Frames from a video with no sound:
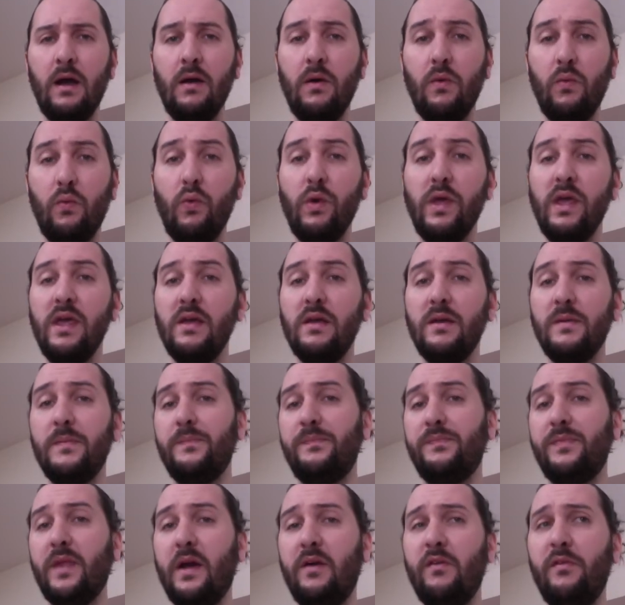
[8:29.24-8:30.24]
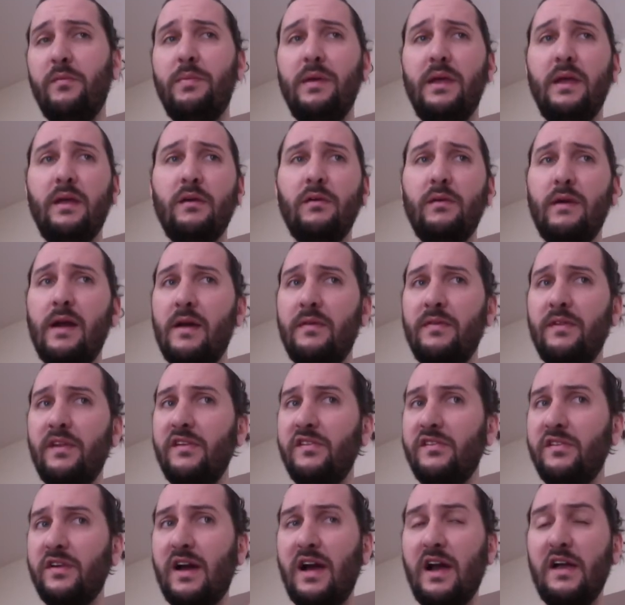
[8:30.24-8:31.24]
week of being around
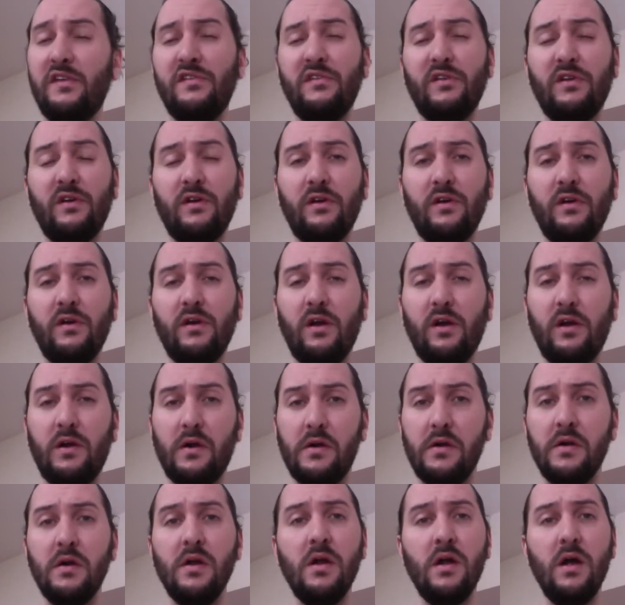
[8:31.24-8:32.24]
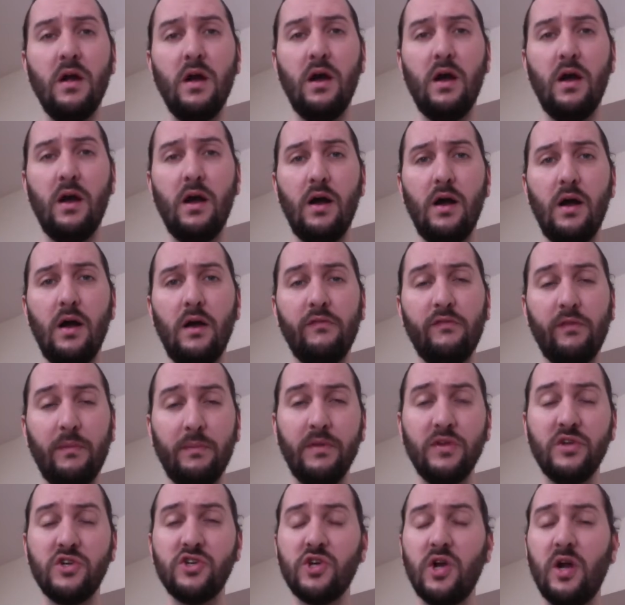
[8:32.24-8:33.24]
these guys that are from
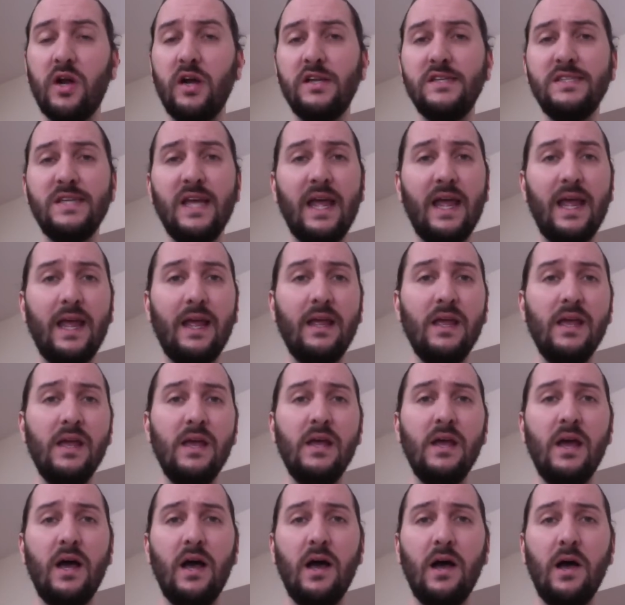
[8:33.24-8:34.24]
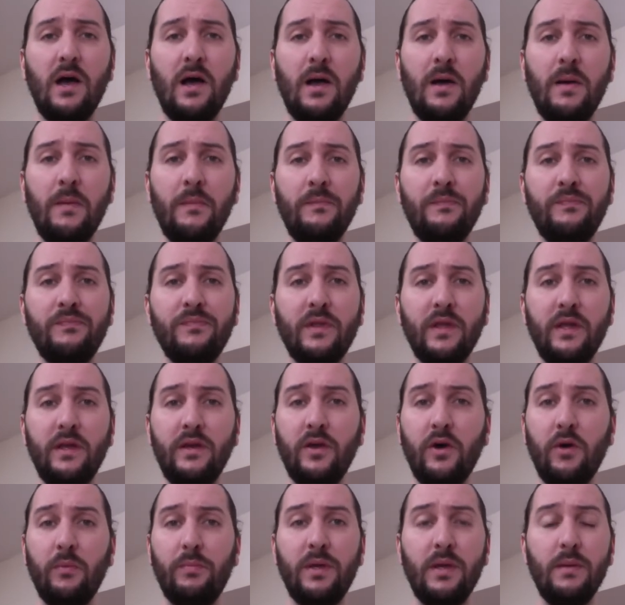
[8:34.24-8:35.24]
the Shark Tank, you
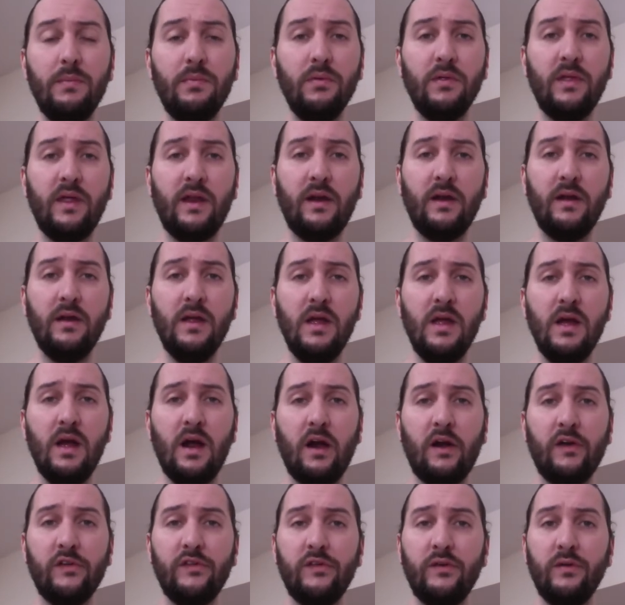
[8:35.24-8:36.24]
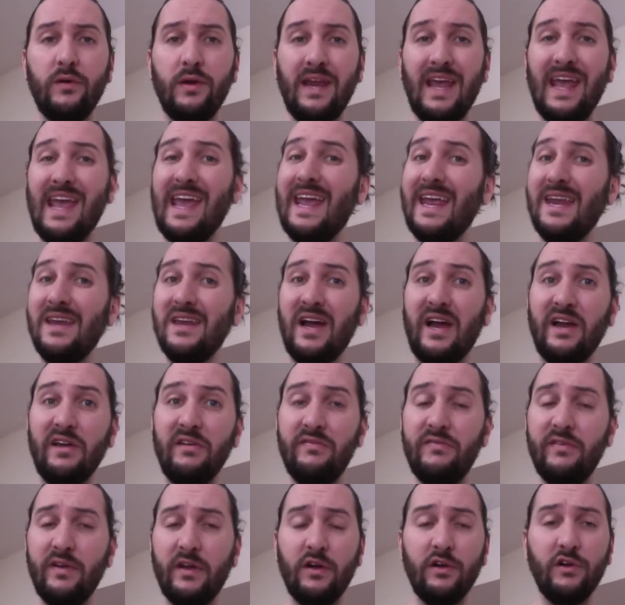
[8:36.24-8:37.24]
know, people that are doing 8-9
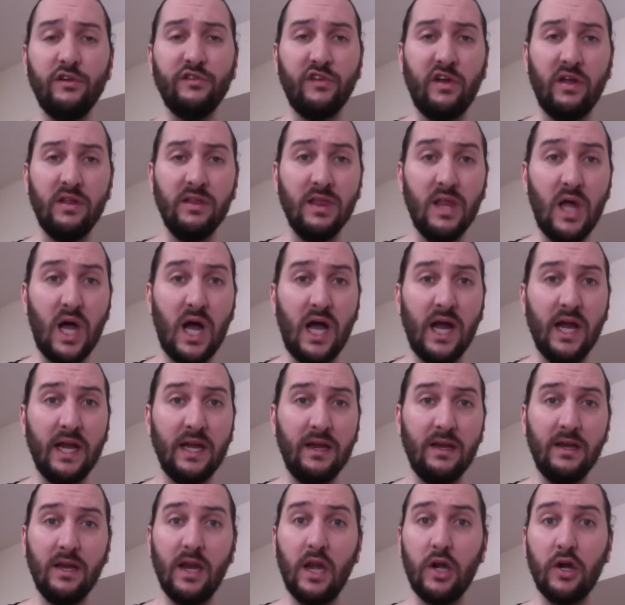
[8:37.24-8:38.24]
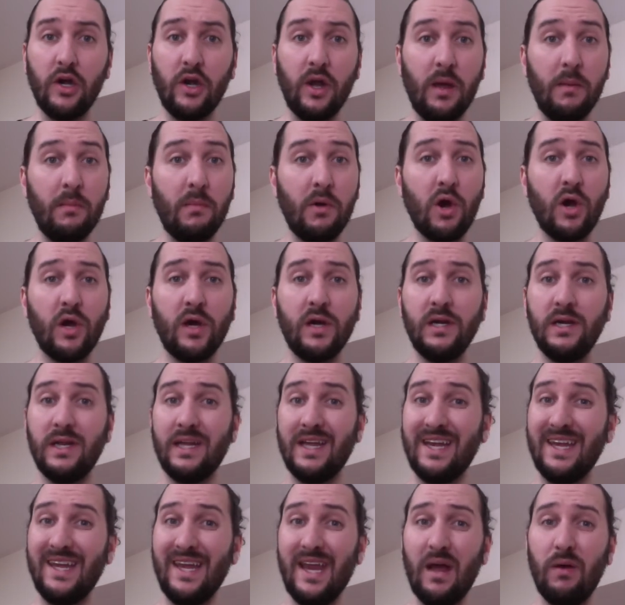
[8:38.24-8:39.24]
figures online and internet marketing
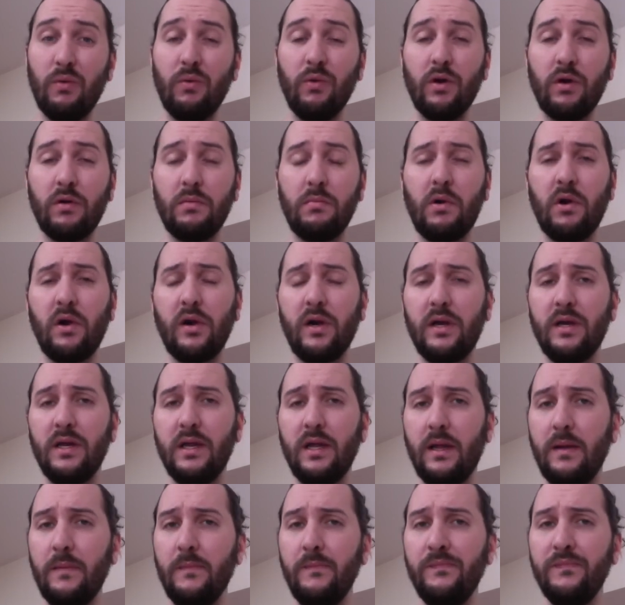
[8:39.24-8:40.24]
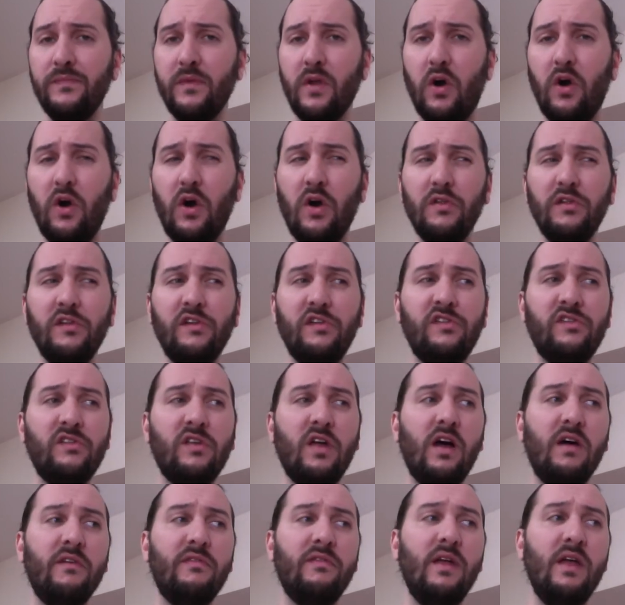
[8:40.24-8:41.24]
and network marketing, all this
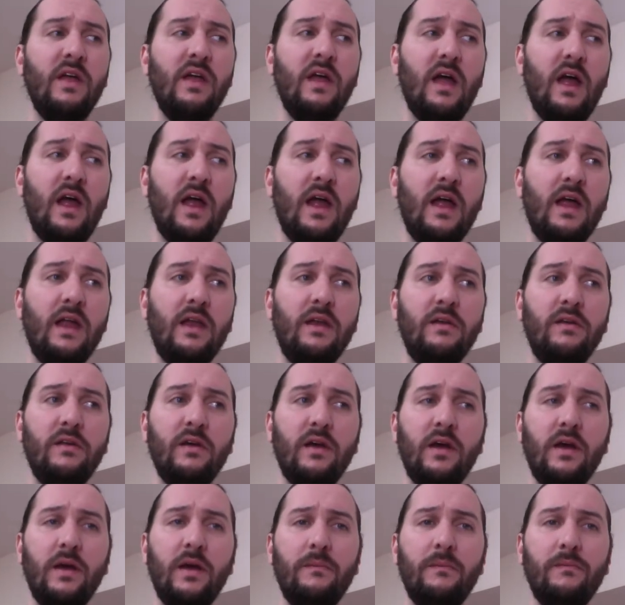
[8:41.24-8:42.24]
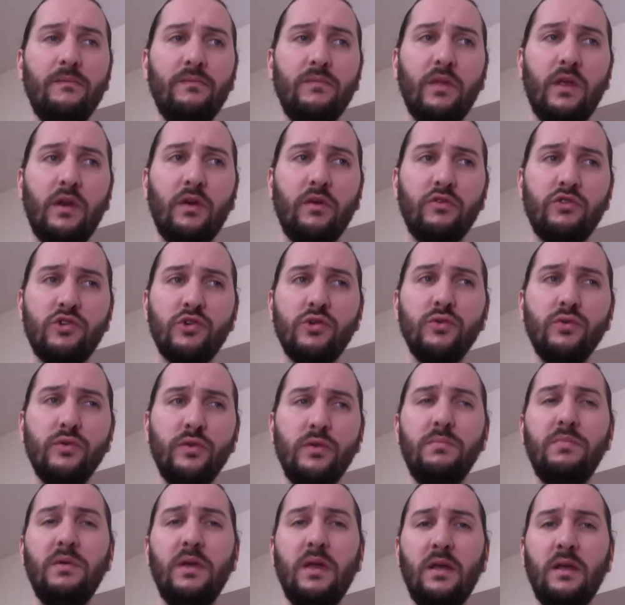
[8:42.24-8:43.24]
stuff, and you know,
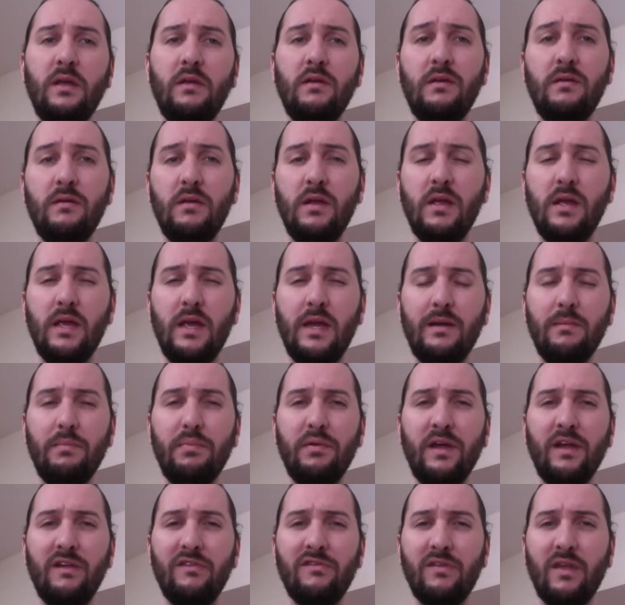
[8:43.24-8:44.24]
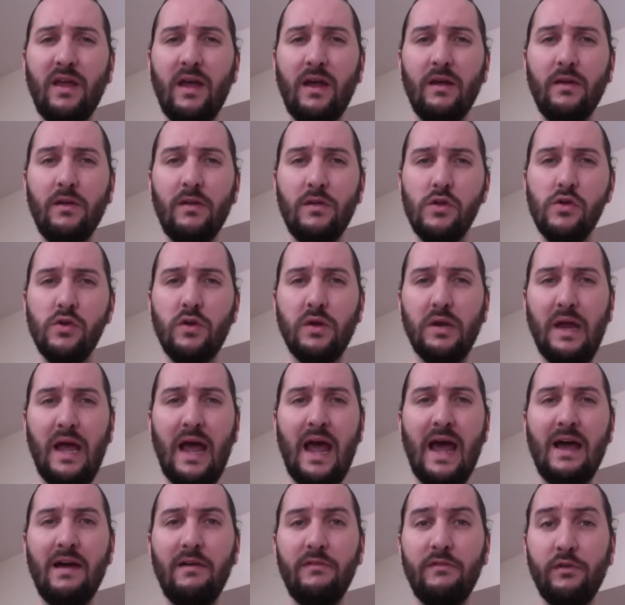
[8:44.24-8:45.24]
truly being in a place that you can
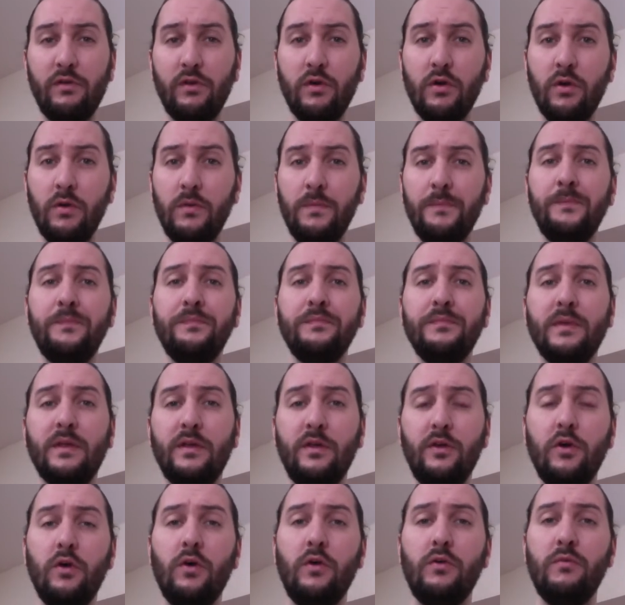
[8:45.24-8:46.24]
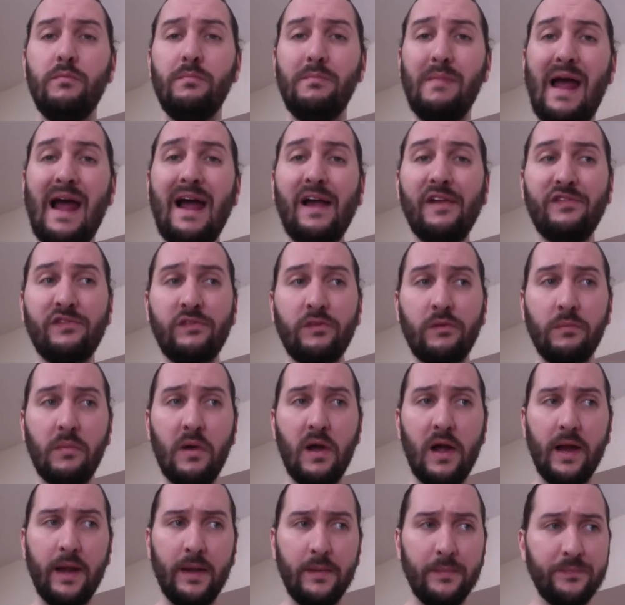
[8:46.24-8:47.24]
have your own
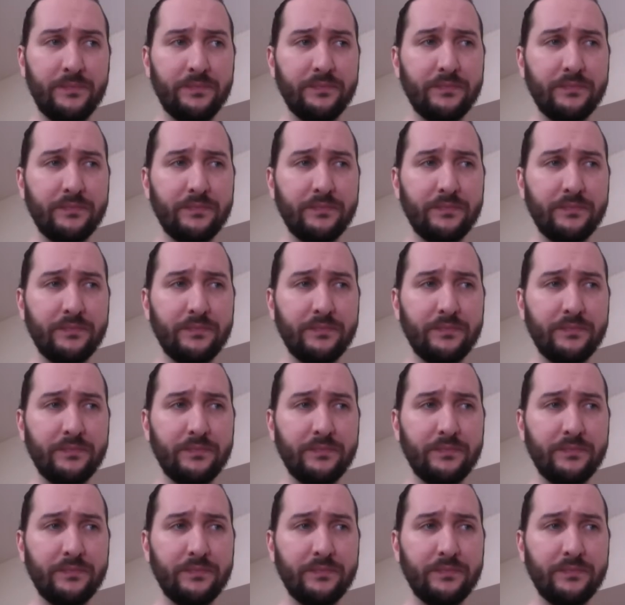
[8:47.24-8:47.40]
mastermind.